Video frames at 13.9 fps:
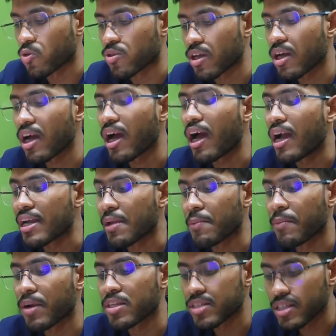The
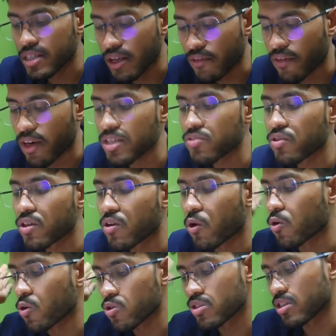temperature difference will go
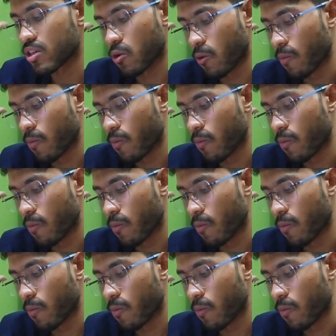to 0.